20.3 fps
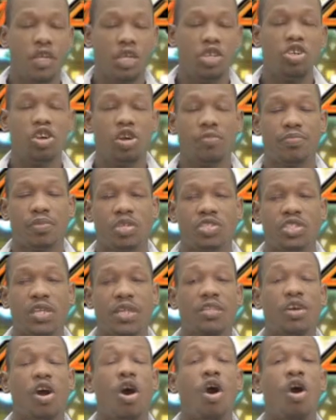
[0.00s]
in your
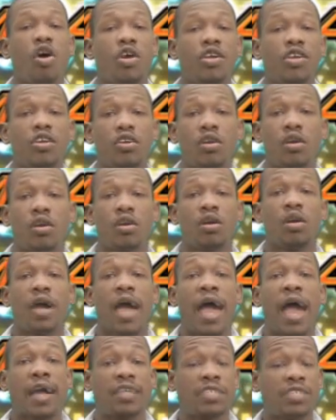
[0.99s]
project or your
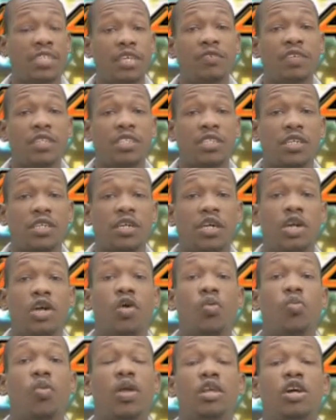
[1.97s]
activity
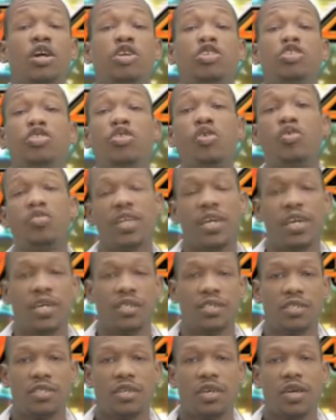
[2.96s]
will
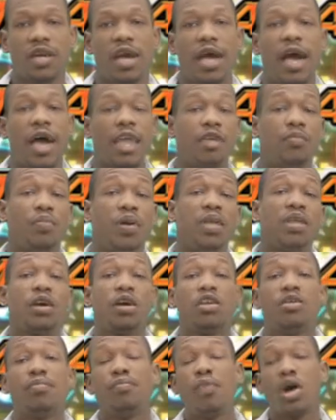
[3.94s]
donate, and depending
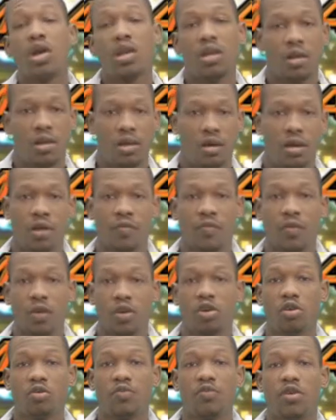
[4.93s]
on the model of the
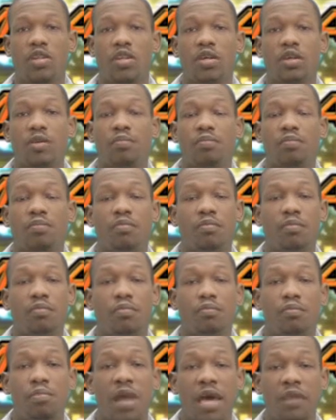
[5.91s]
crowdfunding
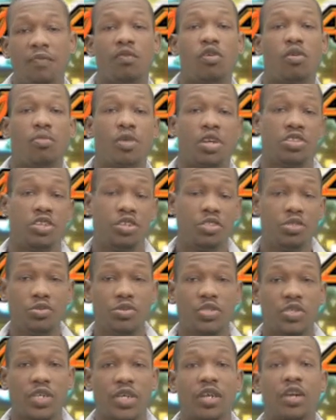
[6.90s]
platform that you're
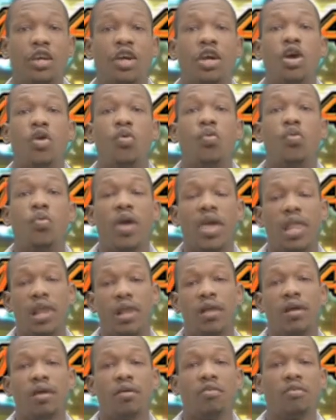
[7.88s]
using,
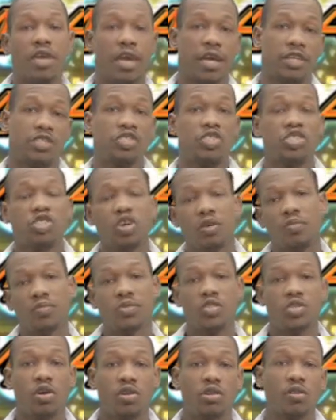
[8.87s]
will get some
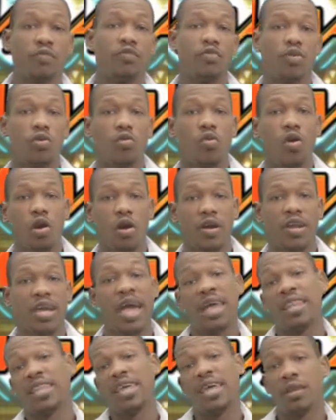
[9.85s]
sort of reward
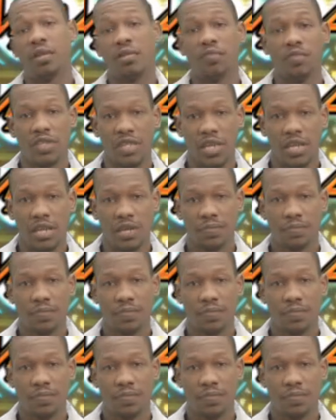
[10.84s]
at the end of the day.